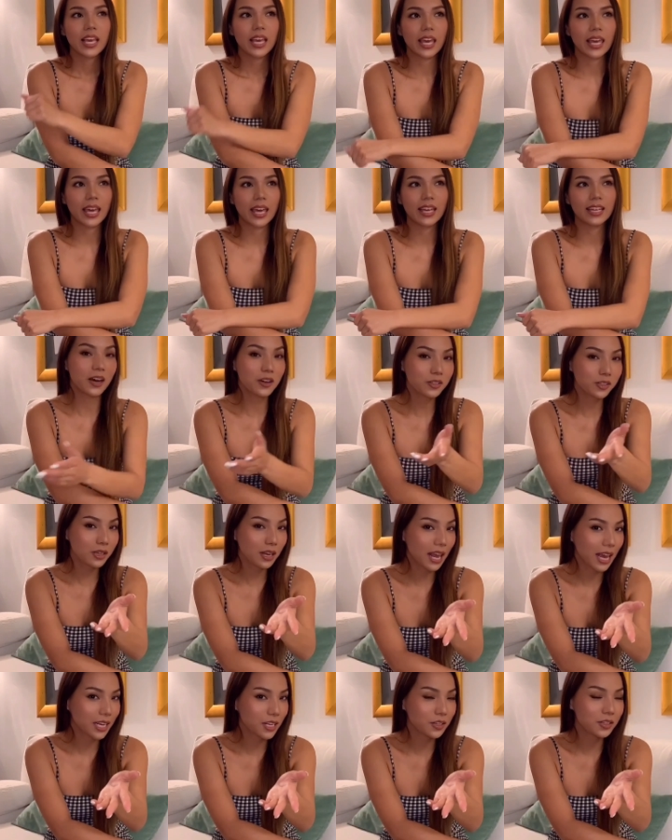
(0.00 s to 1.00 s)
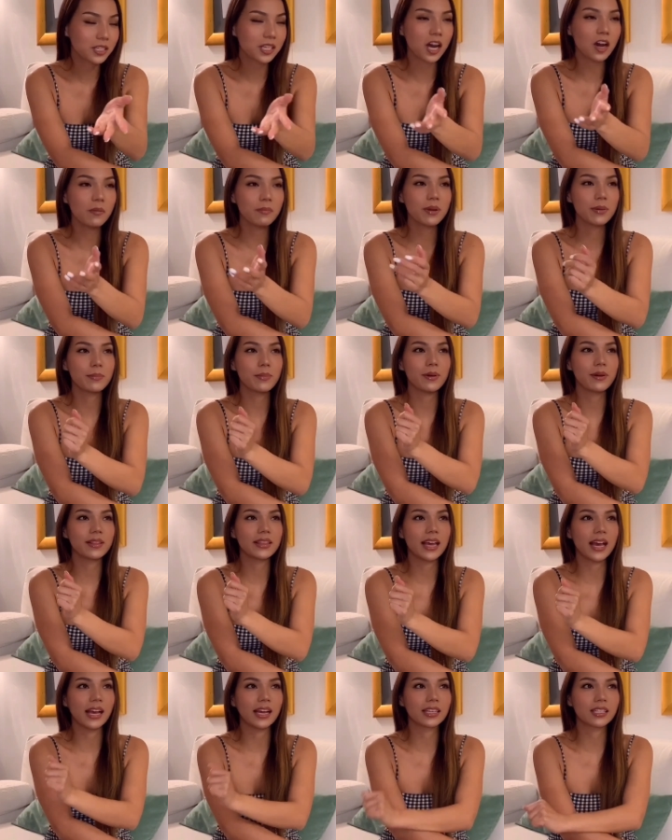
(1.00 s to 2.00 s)
And I also like to tell people
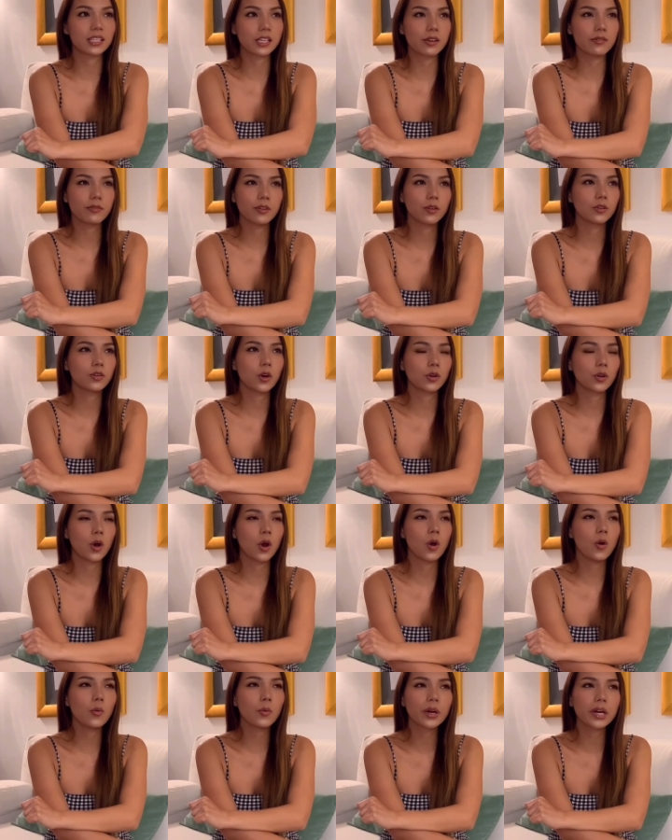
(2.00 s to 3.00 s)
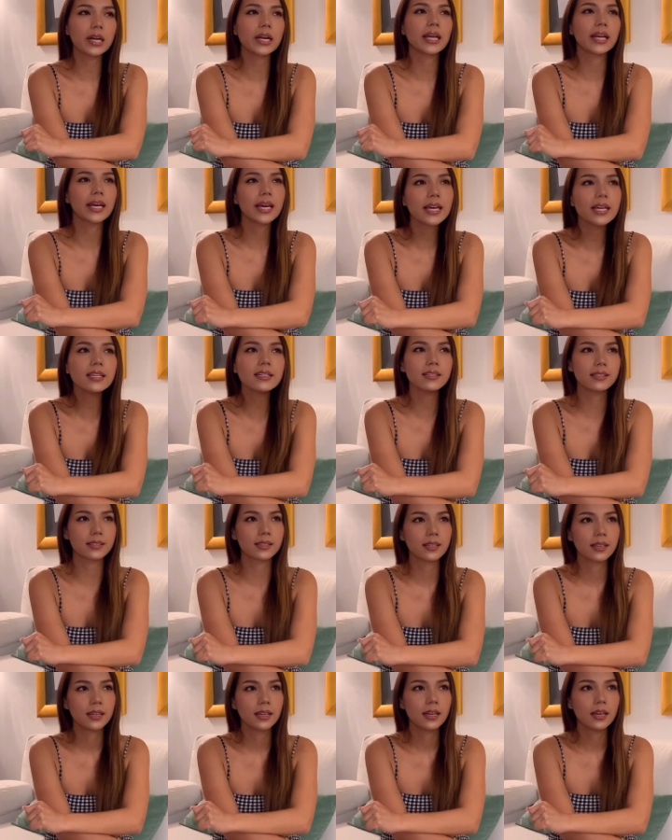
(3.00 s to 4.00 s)
that if you don't know where it
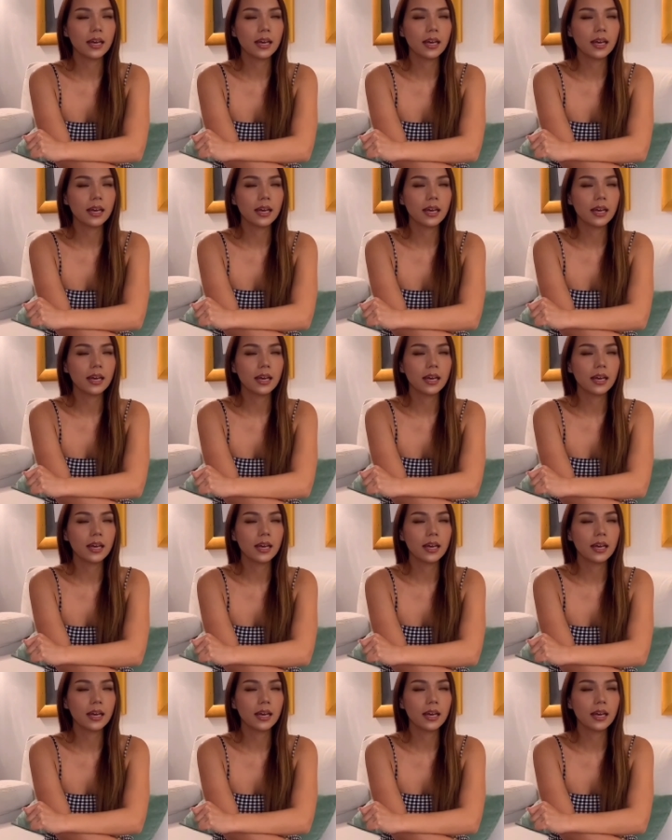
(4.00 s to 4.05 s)
is,